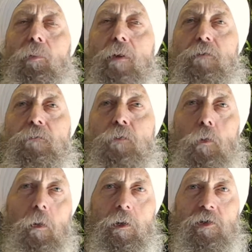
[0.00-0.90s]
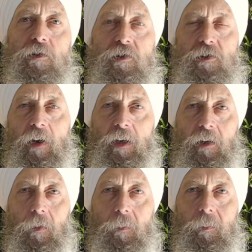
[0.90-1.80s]
would be foolish to strike
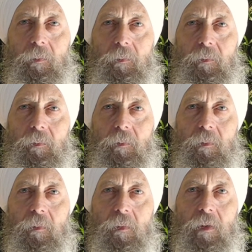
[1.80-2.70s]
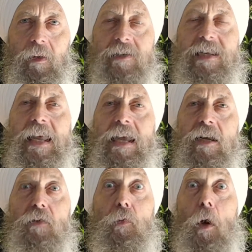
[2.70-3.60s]
you. Because the
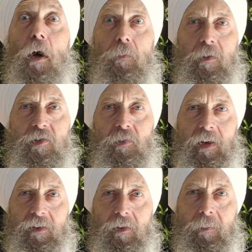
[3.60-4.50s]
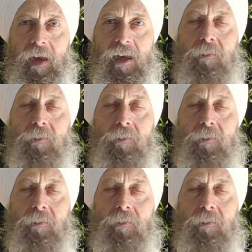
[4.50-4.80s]
hand of God would strike them back.